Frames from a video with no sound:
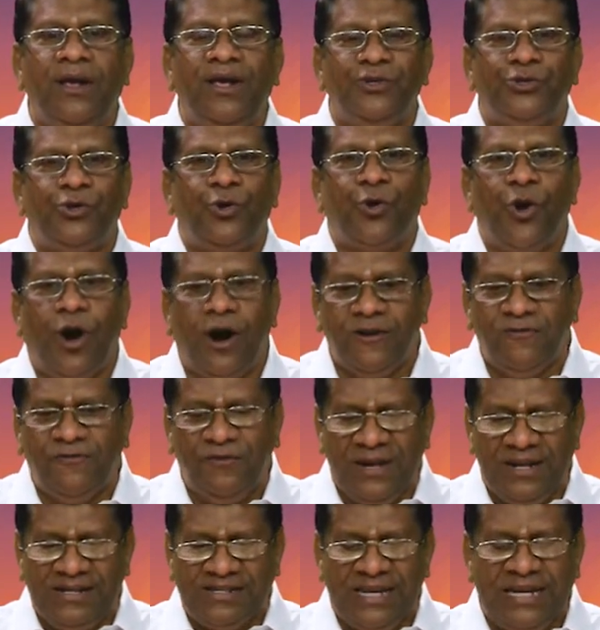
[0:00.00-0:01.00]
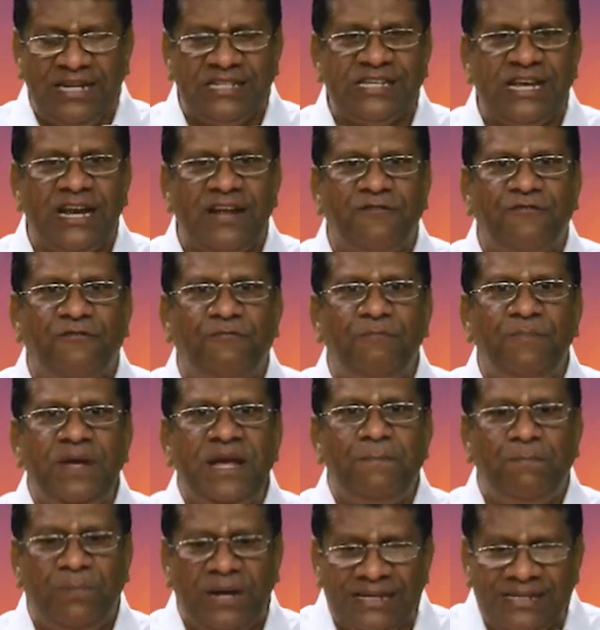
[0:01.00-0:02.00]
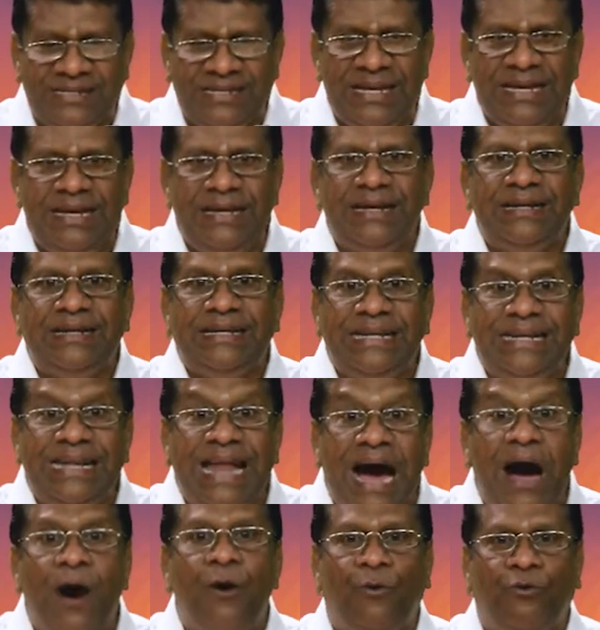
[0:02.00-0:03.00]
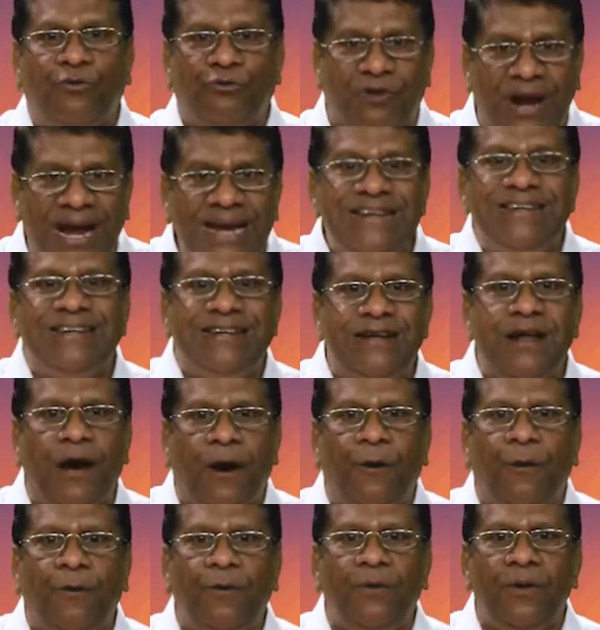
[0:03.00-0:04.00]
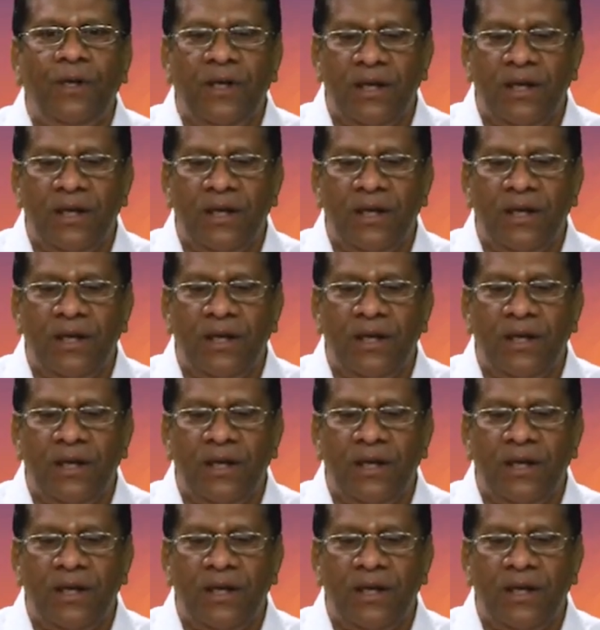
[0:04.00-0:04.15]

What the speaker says: So God feels, instead of me blessing now, right now,